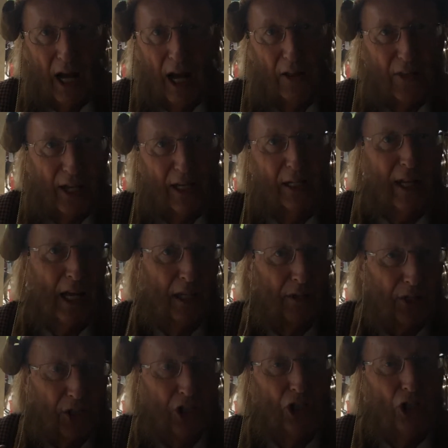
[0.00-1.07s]
I think
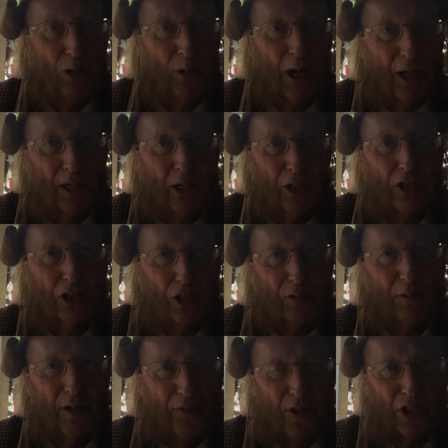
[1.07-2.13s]
that the new one, a
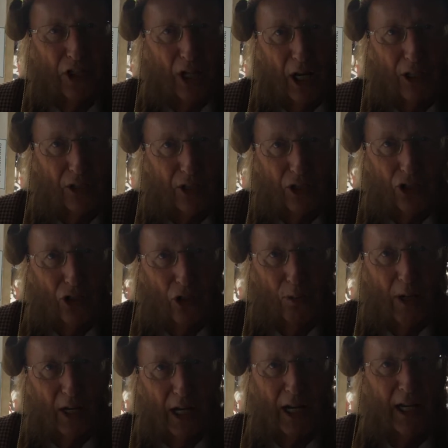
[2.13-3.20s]
terrific chance, the new
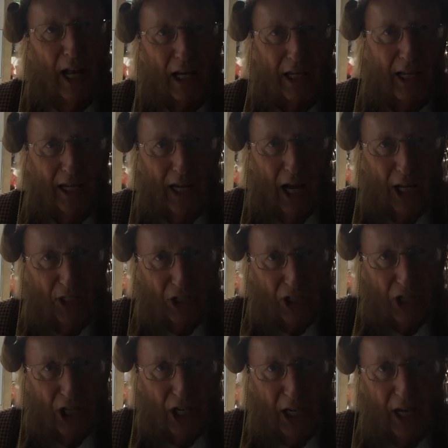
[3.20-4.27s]
one, unlucky
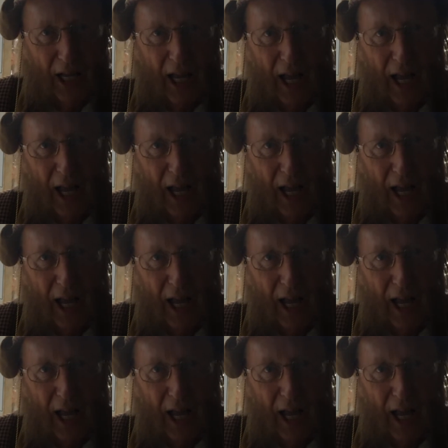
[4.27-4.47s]
last year.